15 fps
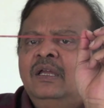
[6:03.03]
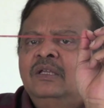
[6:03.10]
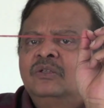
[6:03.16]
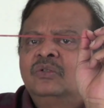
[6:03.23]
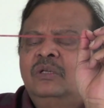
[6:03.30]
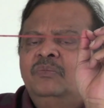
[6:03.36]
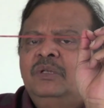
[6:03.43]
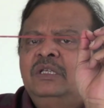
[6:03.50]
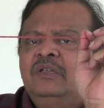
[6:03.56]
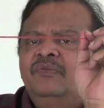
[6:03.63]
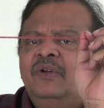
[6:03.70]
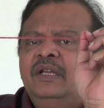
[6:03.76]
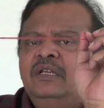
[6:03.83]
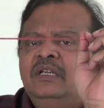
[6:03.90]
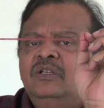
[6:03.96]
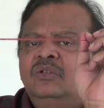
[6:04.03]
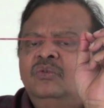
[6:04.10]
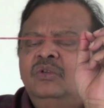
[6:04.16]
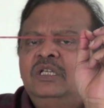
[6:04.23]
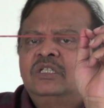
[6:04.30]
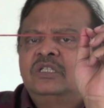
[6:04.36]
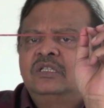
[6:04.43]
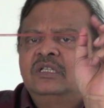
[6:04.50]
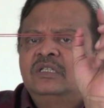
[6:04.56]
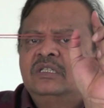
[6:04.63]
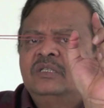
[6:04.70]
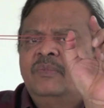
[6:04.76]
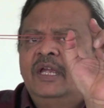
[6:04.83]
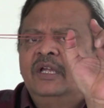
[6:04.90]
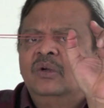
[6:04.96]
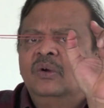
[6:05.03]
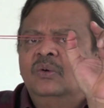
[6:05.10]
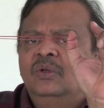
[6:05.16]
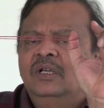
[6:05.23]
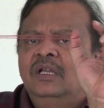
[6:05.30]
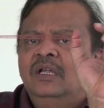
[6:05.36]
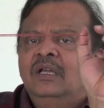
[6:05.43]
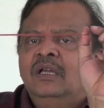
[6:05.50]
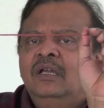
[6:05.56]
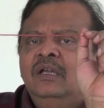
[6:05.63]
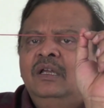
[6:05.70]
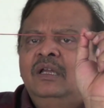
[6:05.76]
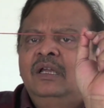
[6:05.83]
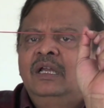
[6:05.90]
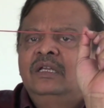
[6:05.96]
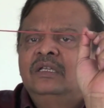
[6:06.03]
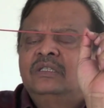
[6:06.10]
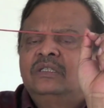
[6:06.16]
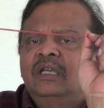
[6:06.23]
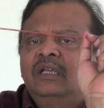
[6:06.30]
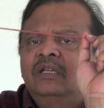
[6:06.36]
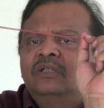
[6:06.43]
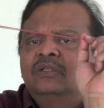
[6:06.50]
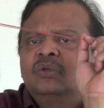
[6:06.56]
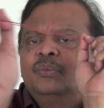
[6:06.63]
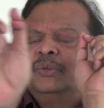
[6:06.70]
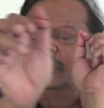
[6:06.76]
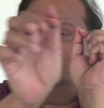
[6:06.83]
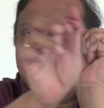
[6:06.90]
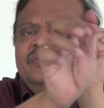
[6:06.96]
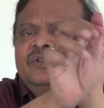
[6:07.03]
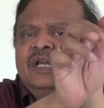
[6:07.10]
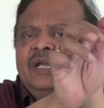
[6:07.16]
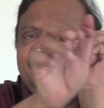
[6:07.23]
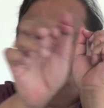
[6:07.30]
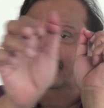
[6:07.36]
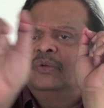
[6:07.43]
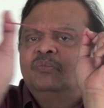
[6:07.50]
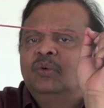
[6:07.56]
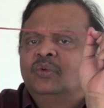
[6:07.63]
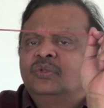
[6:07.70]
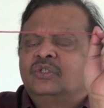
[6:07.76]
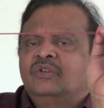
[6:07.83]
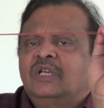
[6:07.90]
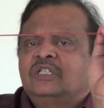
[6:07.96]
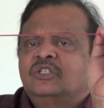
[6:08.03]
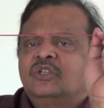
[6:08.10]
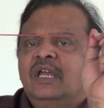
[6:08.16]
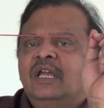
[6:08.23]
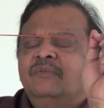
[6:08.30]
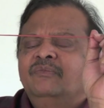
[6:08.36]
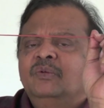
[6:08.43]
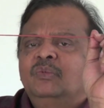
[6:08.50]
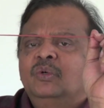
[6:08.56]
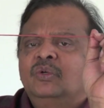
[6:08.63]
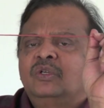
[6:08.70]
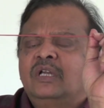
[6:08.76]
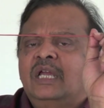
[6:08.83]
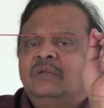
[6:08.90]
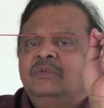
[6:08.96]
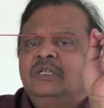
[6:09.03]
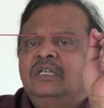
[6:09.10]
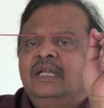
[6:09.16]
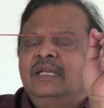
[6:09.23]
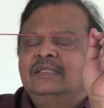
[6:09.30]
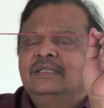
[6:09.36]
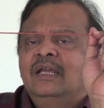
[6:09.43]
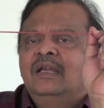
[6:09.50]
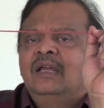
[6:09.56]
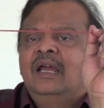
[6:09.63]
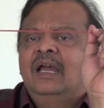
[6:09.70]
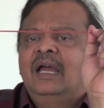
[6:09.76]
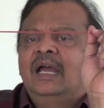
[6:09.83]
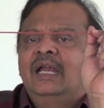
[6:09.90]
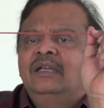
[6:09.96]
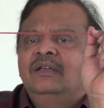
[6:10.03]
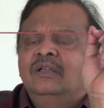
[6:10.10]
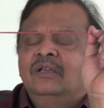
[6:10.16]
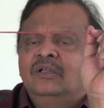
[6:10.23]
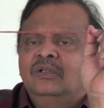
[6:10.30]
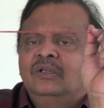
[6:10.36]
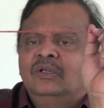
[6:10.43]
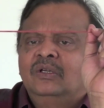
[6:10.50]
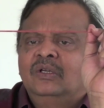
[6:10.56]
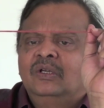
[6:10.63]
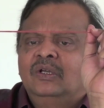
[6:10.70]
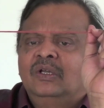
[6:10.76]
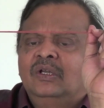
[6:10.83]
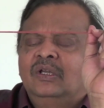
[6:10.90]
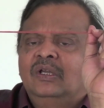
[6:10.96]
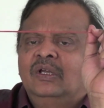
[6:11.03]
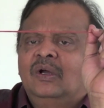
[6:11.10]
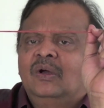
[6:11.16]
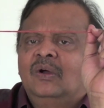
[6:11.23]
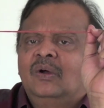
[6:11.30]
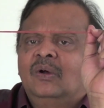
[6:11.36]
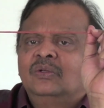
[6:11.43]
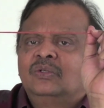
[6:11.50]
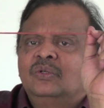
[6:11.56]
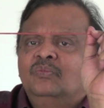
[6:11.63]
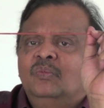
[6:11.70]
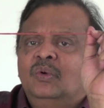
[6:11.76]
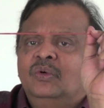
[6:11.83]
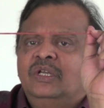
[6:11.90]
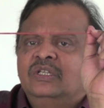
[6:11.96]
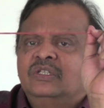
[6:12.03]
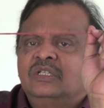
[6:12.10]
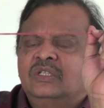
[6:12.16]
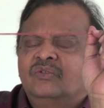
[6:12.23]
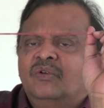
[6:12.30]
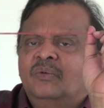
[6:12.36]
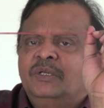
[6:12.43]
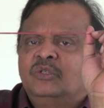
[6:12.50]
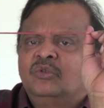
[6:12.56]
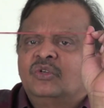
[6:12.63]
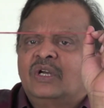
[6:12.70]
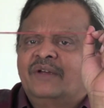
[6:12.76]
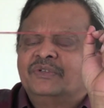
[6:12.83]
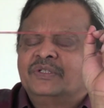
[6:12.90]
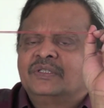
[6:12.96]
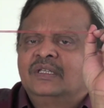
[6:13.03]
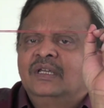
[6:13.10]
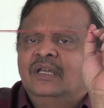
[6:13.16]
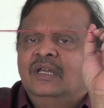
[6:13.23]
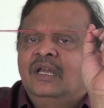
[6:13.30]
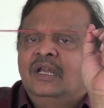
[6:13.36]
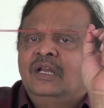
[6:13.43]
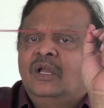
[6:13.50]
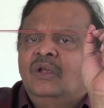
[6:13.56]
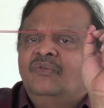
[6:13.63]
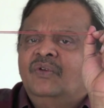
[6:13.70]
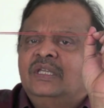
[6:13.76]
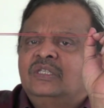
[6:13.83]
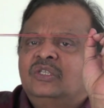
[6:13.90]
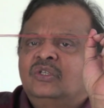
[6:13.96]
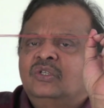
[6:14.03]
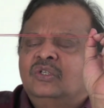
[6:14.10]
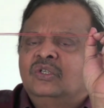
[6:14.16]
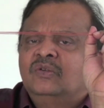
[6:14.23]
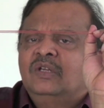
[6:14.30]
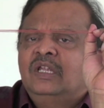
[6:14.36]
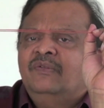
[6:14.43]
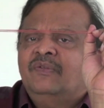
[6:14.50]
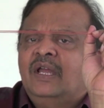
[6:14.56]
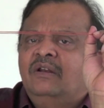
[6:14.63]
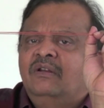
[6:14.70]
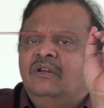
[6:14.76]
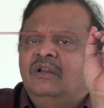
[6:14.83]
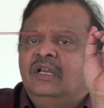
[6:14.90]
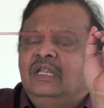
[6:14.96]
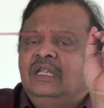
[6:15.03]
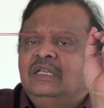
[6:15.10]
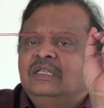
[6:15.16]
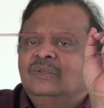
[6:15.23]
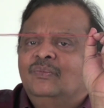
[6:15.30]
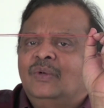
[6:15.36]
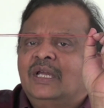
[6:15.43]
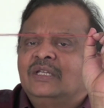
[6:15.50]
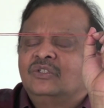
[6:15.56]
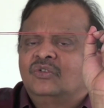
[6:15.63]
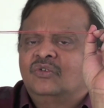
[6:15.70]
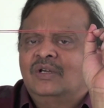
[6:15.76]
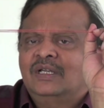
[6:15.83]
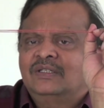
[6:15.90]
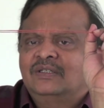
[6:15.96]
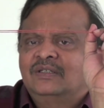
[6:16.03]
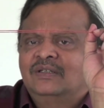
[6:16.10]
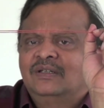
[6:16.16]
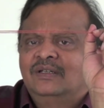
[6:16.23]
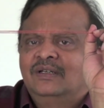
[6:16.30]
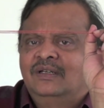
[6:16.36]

so that means if I need to reach, this is my goal, it is taking so much of time. The more stretched I am, the more time it takes, and also more distance for me to traverse. Now, if I release my stress,